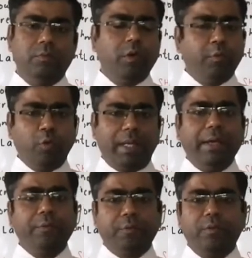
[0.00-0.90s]
For
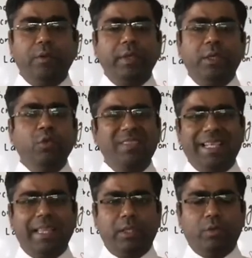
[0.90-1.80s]
4F we use
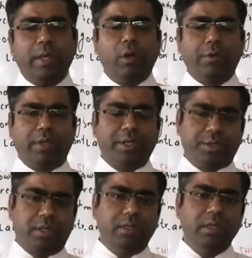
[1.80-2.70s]
lanthanoid
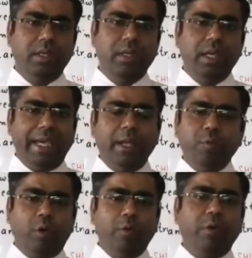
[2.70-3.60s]
contraction,
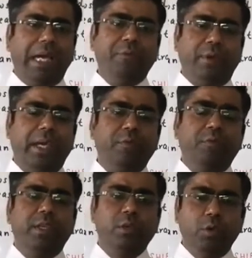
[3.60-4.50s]
and for
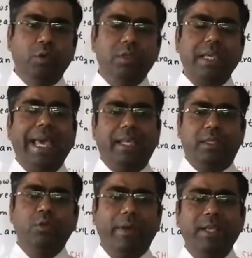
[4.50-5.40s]
5F we use
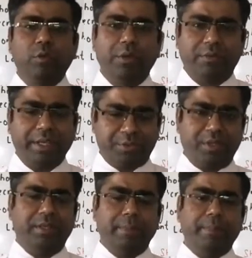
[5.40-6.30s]
actinoid
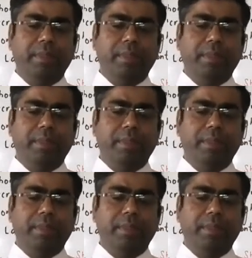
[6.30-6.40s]
contraction.